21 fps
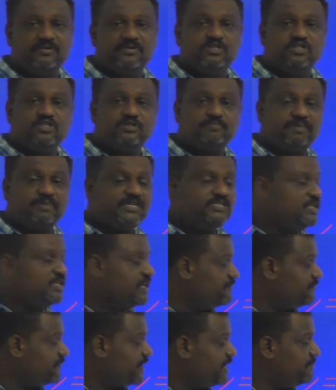
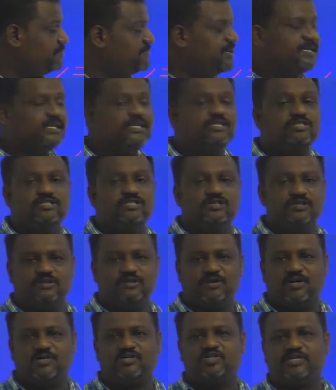specified bit is
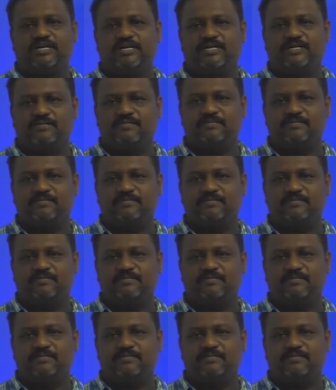not set.